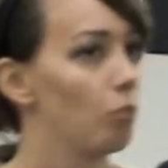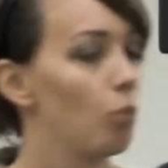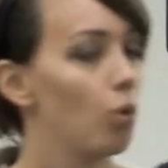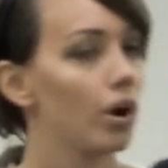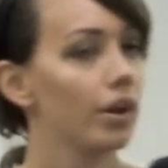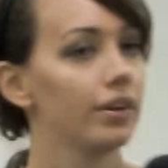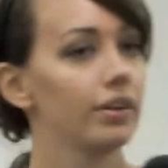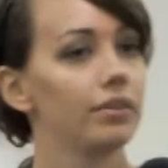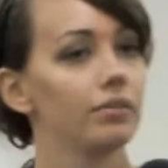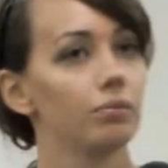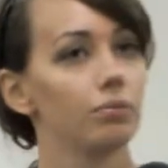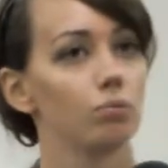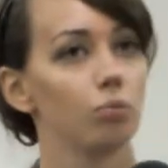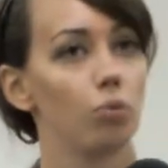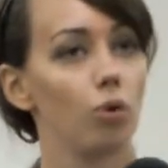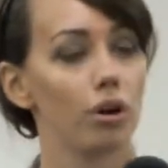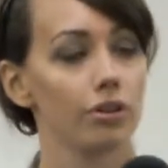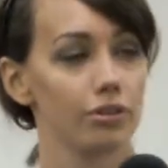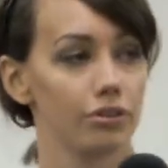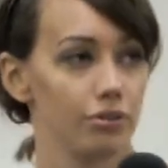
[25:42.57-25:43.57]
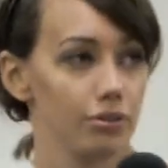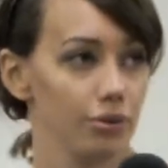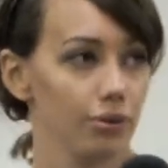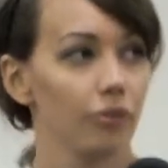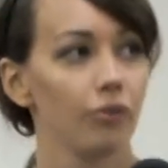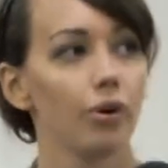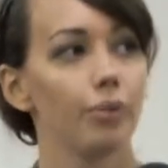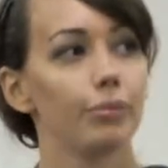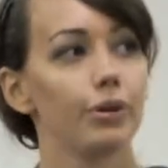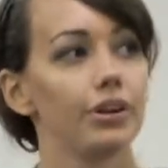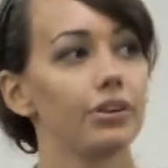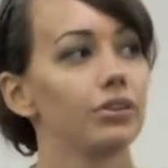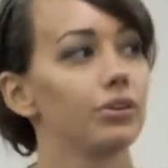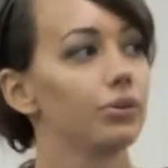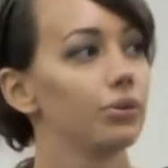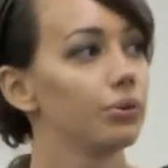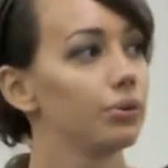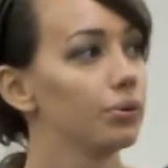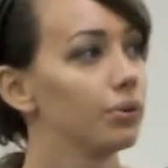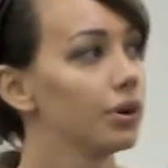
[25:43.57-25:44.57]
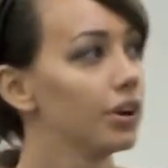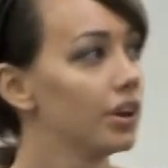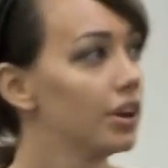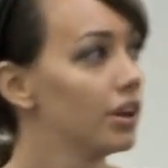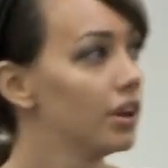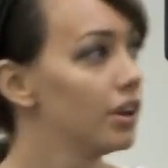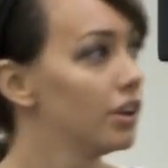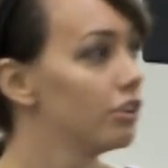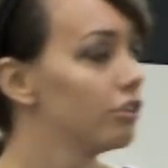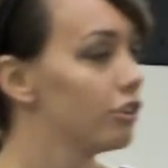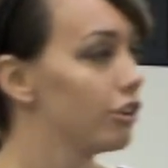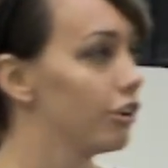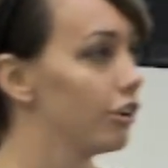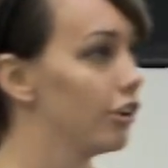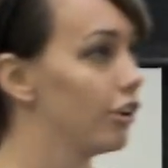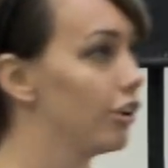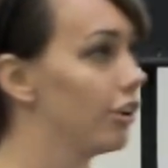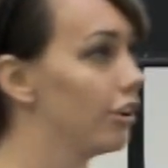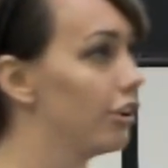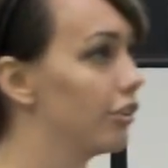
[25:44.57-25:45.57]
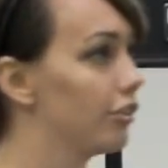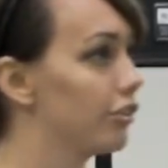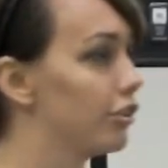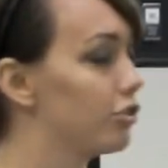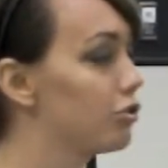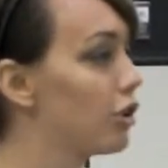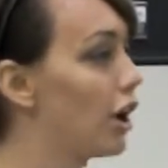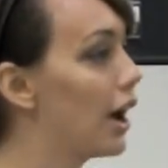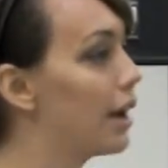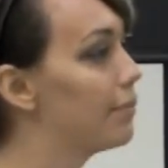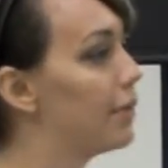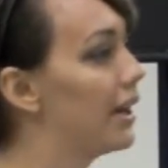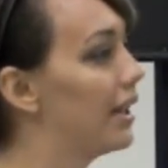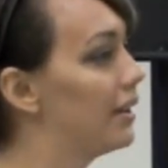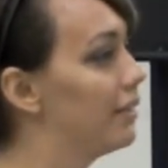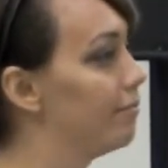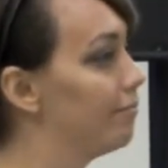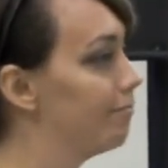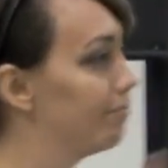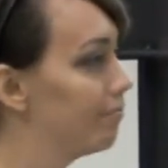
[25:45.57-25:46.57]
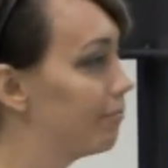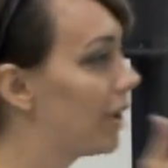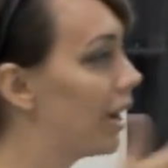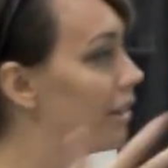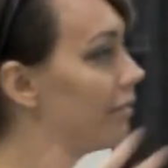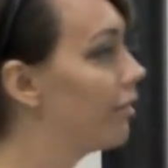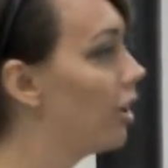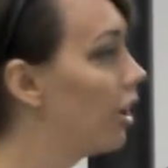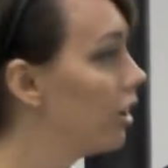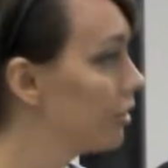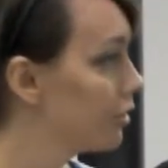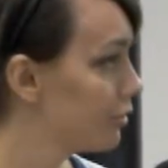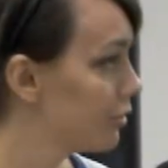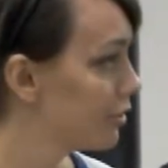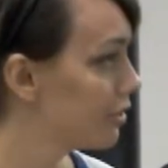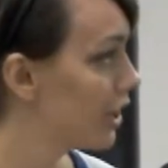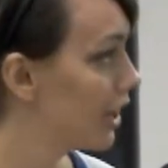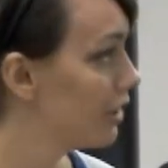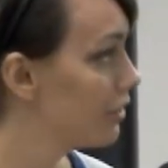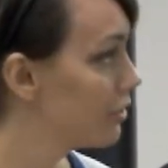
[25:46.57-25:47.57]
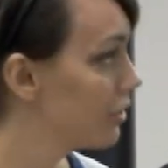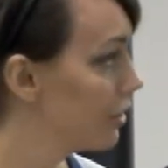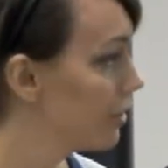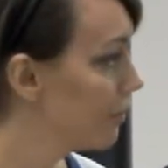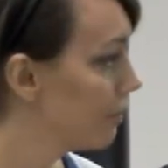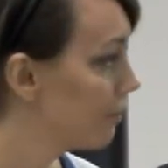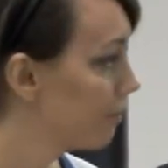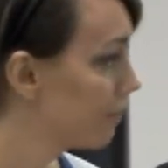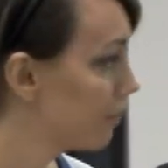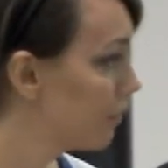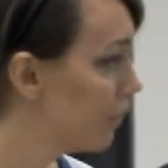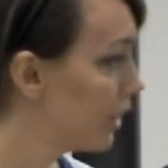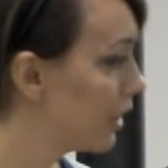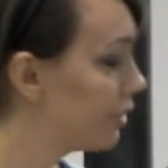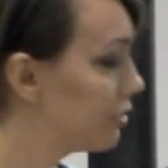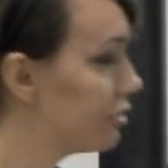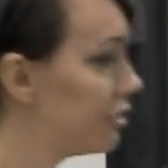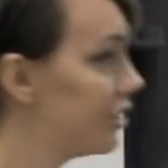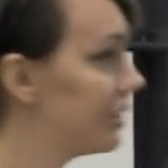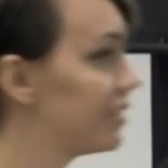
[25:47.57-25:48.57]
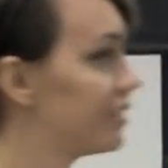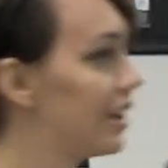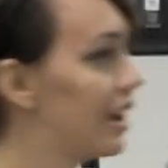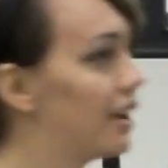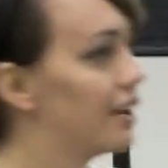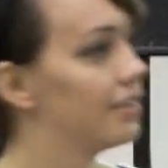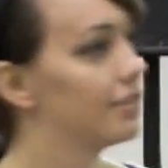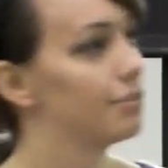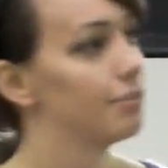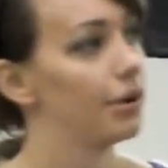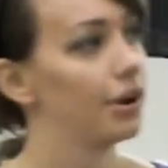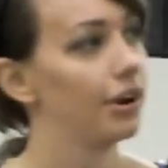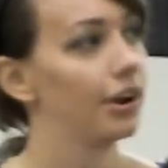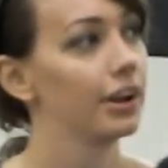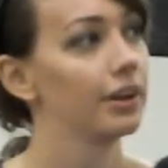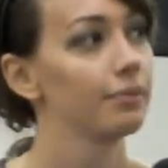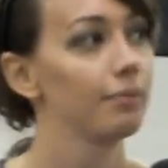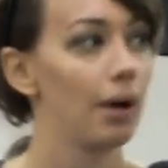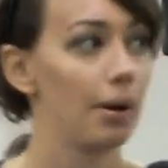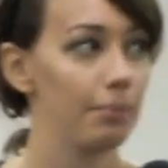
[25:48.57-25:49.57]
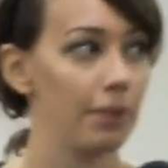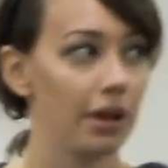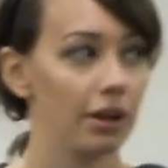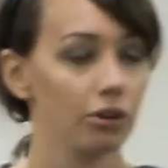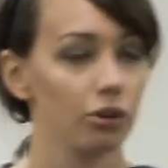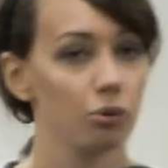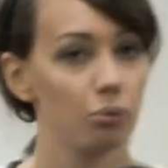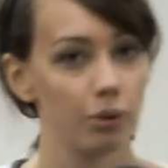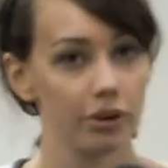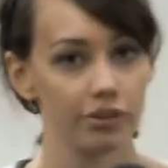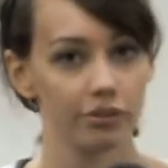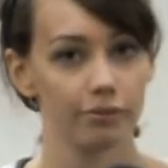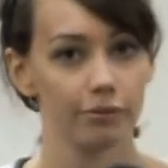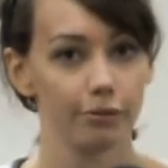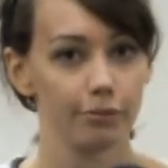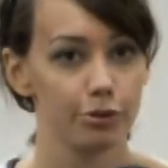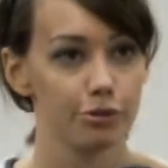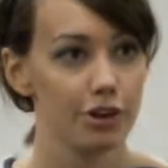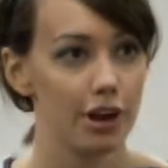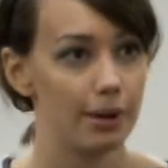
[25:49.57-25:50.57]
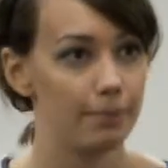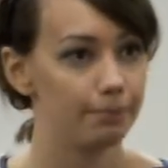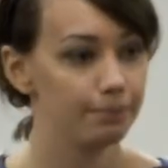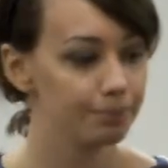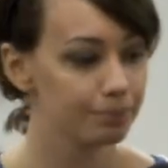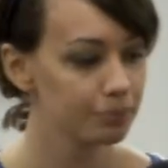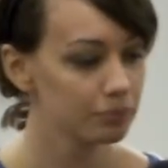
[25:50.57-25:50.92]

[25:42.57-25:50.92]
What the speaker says: one Wataturu woman who, the tribe had kind of ostracized her because she decided to marry a man who wasn't from the tribe.